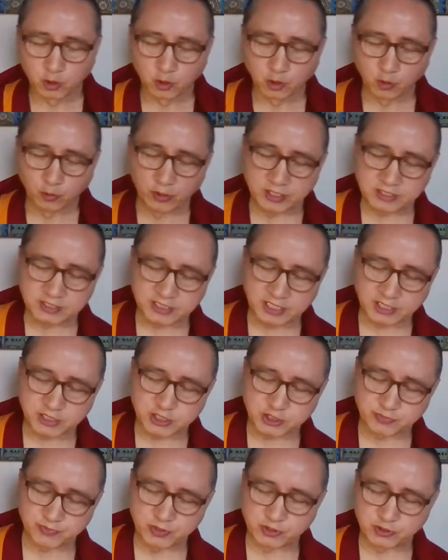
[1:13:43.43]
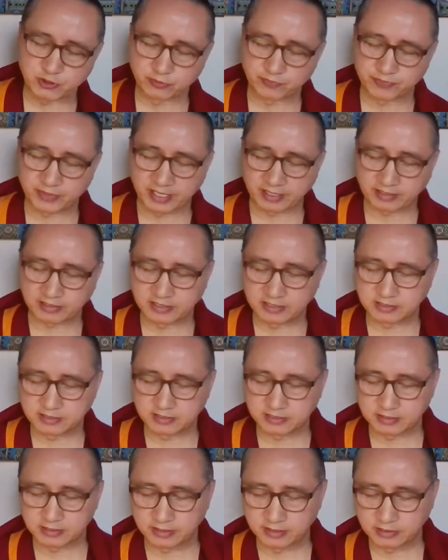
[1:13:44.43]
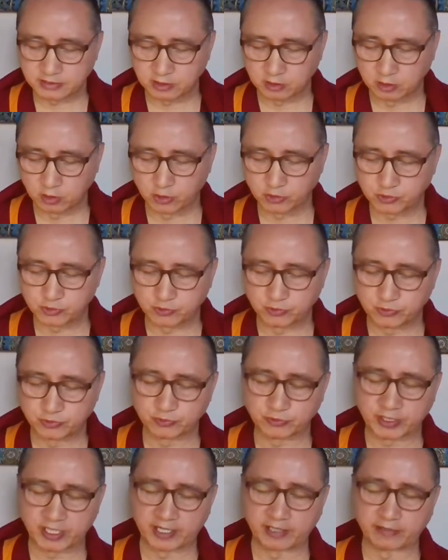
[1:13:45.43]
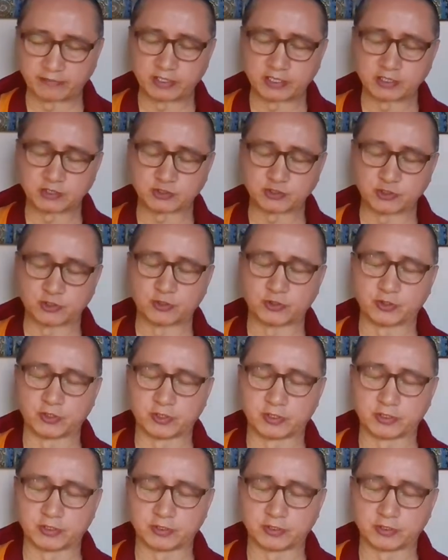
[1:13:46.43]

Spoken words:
When such a spiritual practice is a load to you carry. So,